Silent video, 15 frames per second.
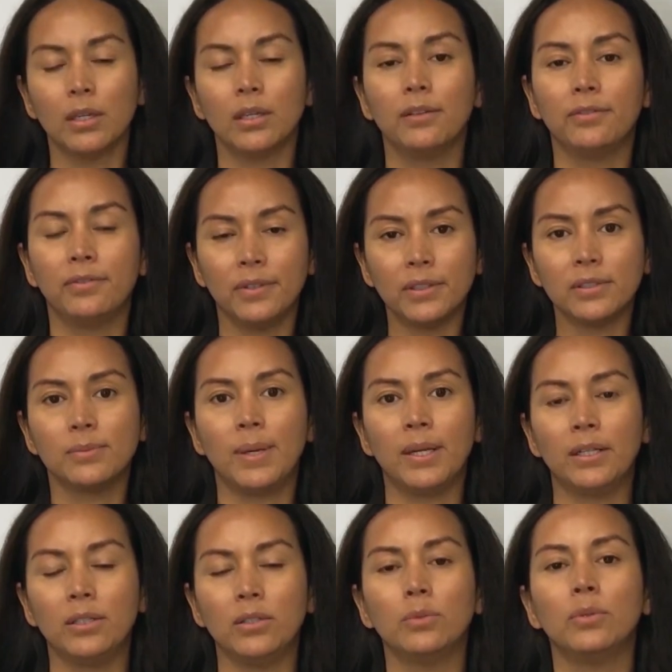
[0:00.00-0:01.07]
It feels
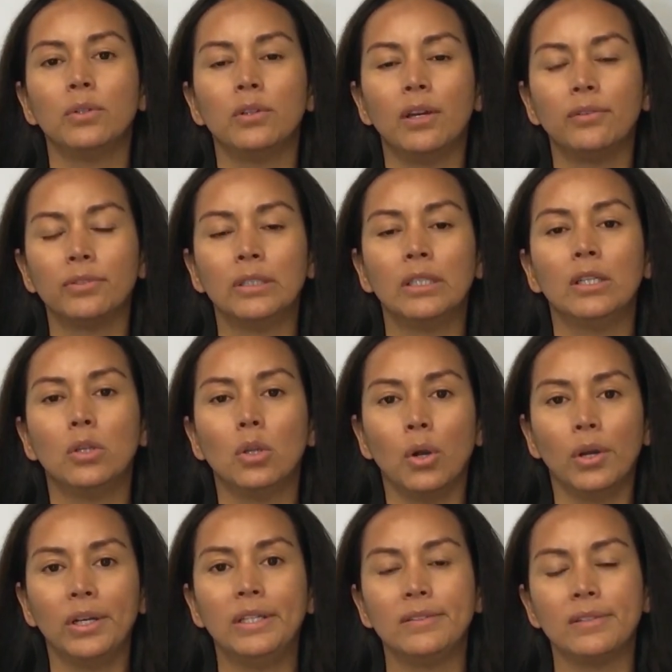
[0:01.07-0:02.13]
better. You will definitely
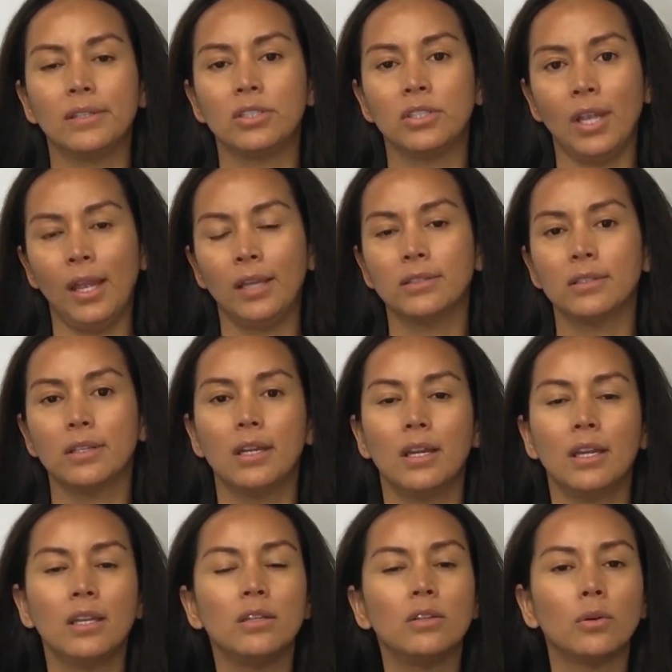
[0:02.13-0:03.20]
notice the change
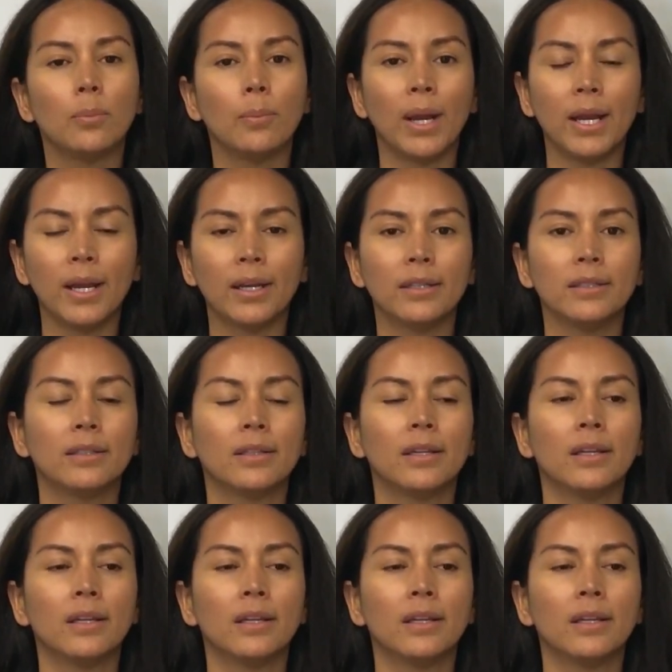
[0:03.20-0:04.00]
in your mind.